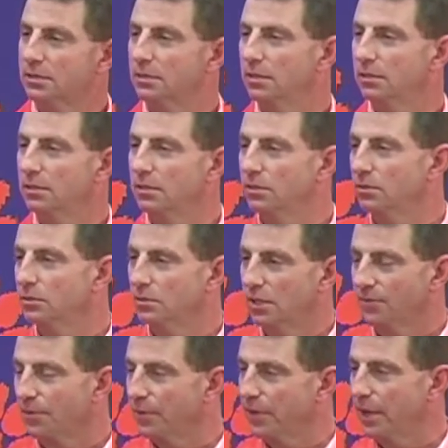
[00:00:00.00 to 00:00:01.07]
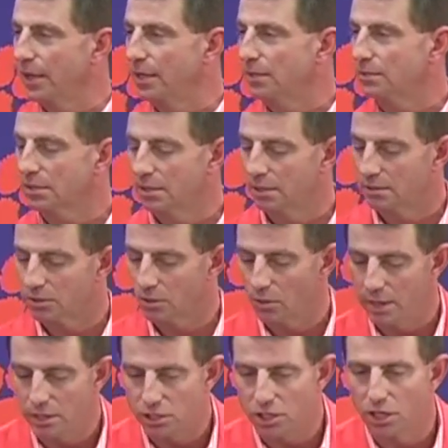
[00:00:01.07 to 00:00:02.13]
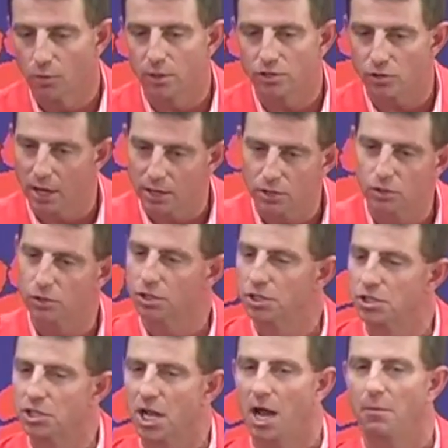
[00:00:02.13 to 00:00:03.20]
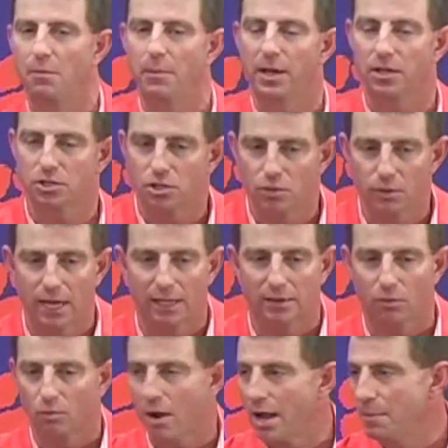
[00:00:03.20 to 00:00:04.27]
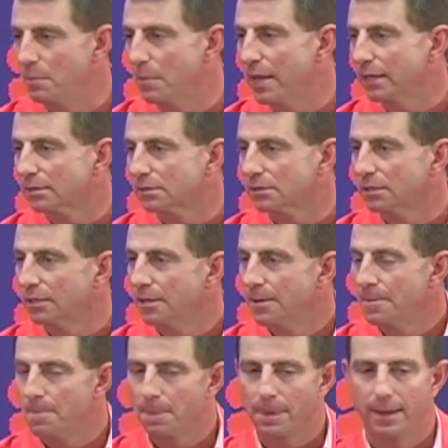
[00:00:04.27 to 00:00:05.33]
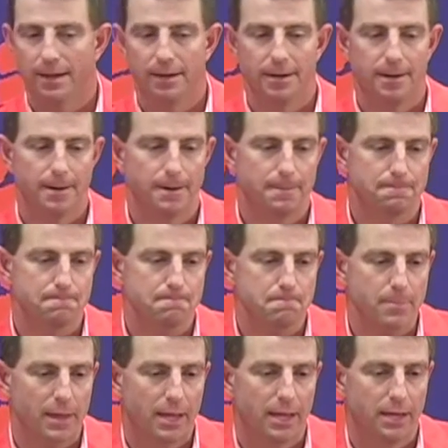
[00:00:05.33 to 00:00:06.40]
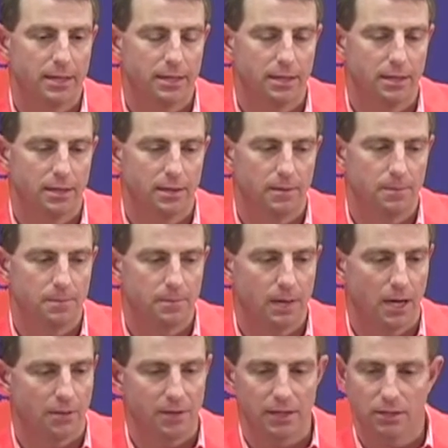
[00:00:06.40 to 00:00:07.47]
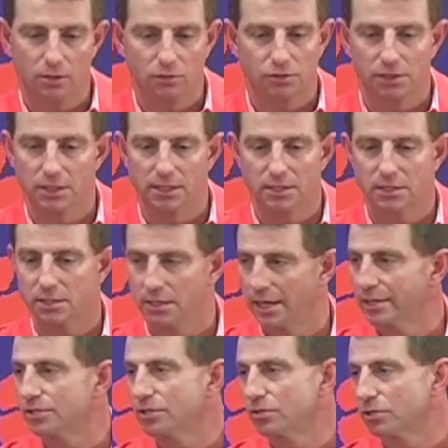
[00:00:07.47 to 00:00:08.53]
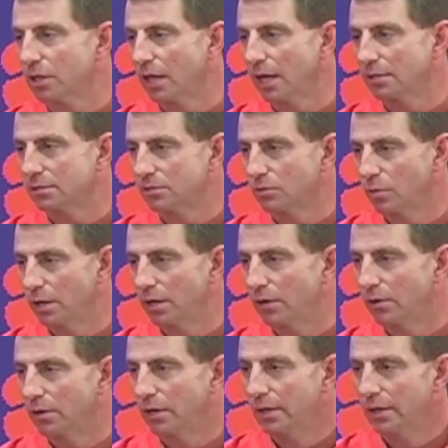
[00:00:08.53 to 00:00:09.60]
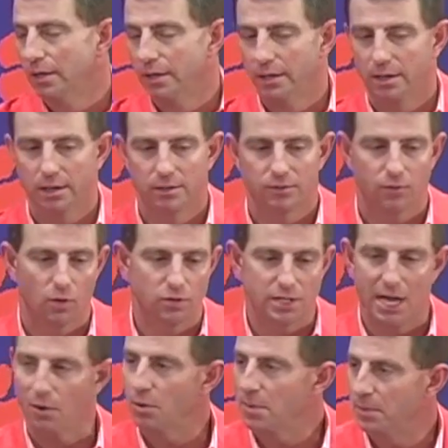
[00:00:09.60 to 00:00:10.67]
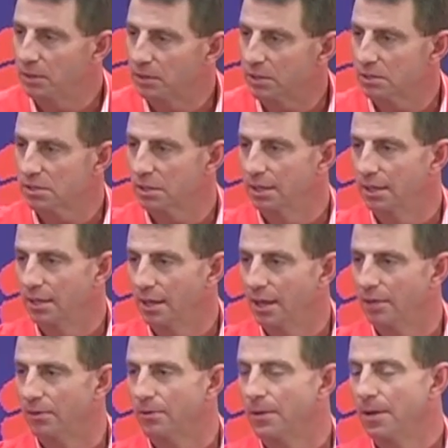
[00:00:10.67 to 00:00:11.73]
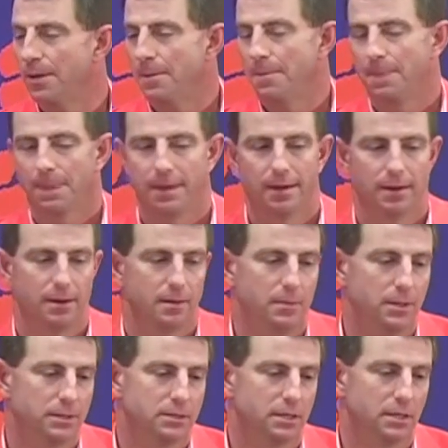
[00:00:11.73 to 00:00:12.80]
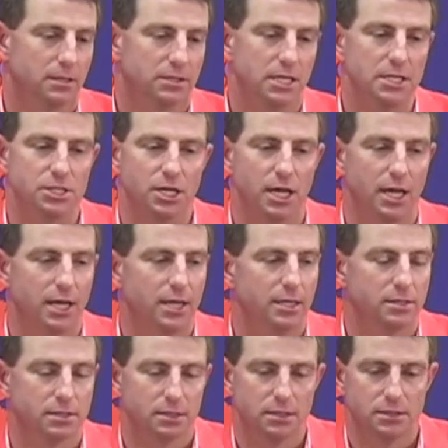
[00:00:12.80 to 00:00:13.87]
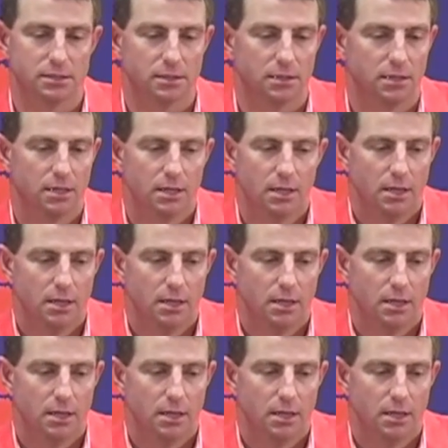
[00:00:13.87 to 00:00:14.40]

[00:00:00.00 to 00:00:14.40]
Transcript: different things. And so each year we try to do a good job of making sure we got the right mix. And I think you'll see this in next year's class as well, as far as how we put this thing together. But TJ is a